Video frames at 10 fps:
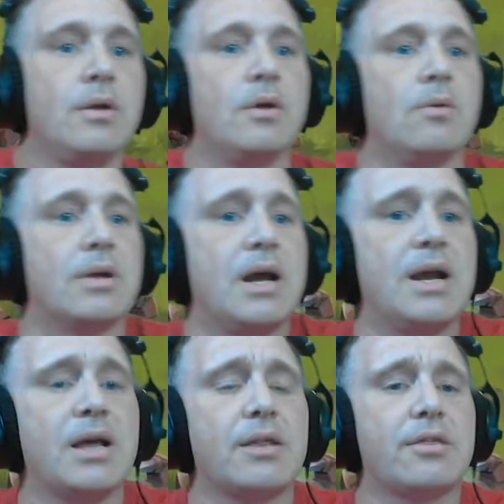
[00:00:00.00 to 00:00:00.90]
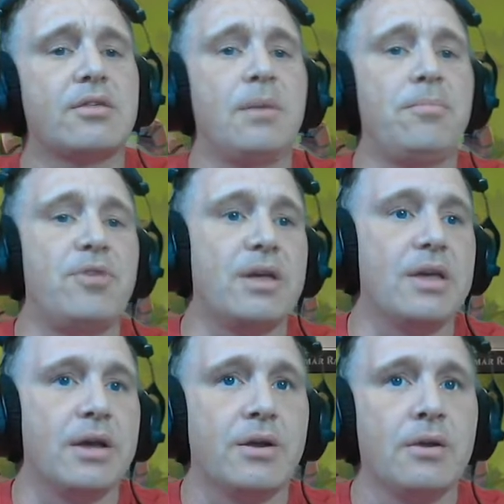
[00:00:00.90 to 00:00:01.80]
We kind of got something
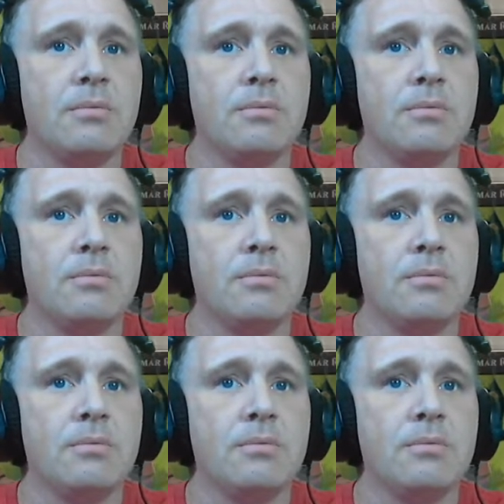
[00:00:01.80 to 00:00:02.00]
here.